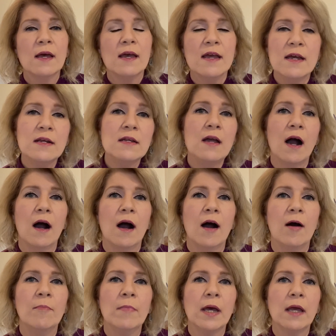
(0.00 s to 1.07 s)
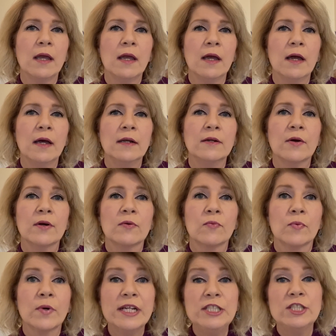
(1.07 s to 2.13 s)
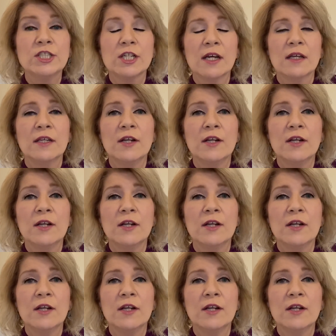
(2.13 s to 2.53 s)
income and reach,